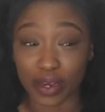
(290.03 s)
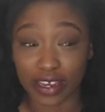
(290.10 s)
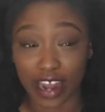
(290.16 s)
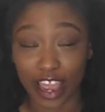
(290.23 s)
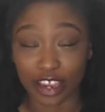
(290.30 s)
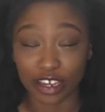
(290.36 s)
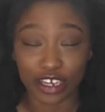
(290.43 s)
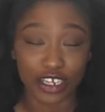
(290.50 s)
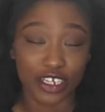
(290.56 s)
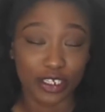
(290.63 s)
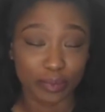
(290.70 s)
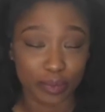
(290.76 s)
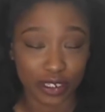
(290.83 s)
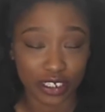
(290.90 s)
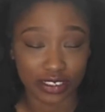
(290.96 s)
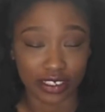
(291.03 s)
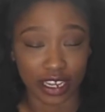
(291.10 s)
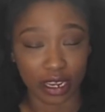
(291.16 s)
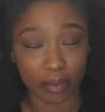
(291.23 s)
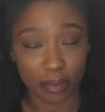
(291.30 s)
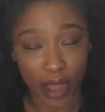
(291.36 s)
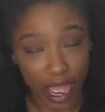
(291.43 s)
but I could put
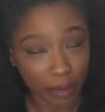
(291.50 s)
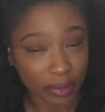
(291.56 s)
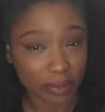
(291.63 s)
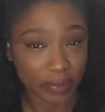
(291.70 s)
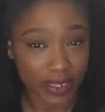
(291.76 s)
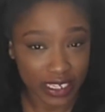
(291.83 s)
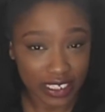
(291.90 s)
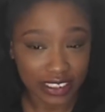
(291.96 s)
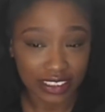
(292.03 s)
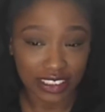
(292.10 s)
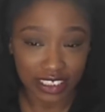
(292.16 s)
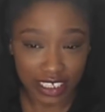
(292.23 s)
like bobby pins